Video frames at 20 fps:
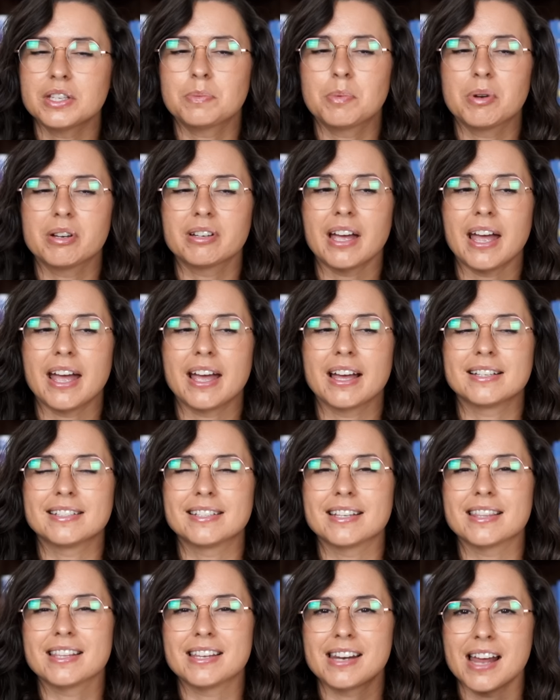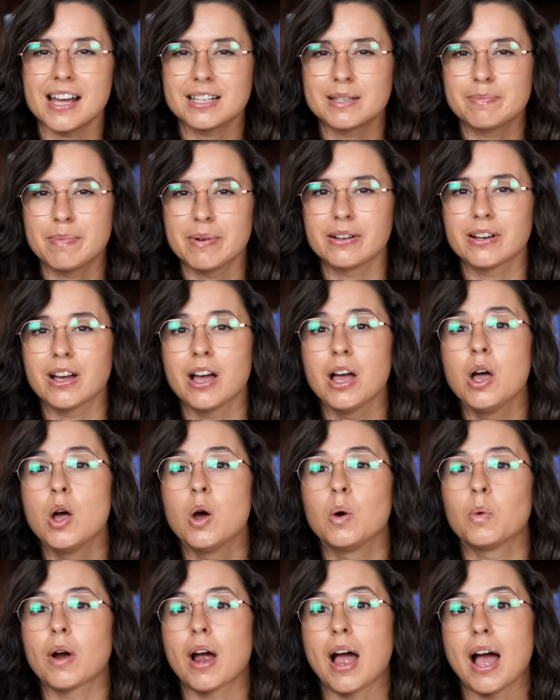book and the next book
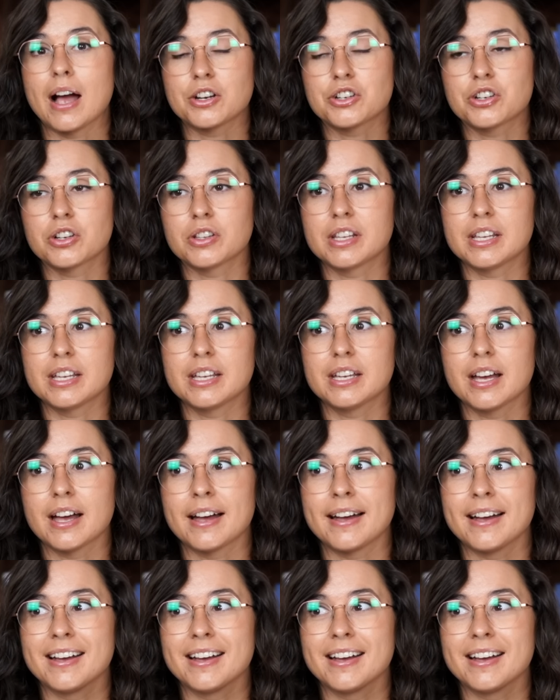were actually